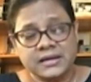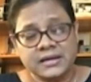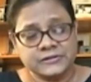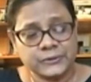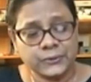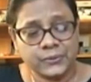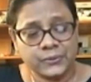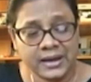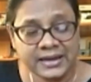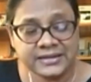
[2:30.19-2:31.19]

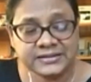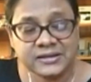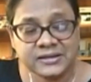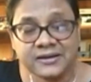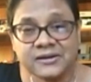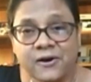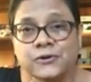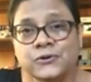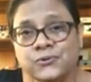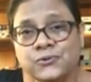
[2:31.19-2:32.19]
So it is not
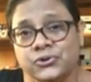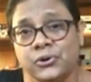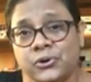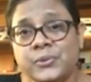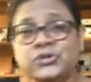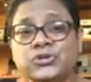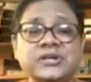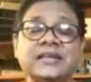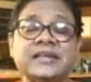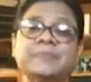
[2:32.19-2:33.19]
unusual, or we shouldn't
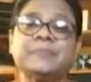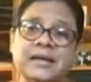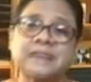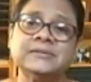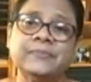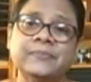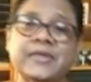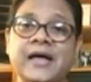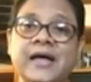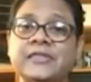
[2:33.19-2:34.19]
expect
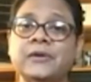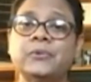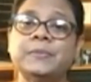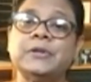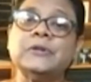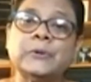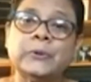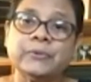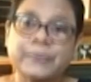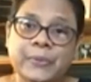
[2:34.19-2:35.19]
that there would be no
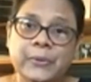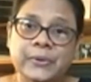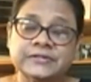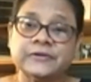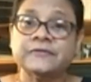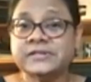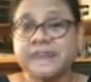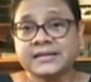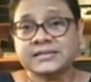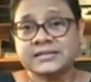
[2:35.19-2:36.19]
reports of
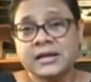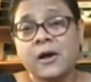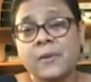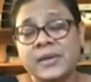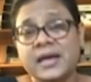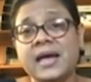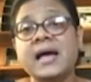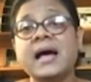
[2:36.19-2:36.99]
deaths coming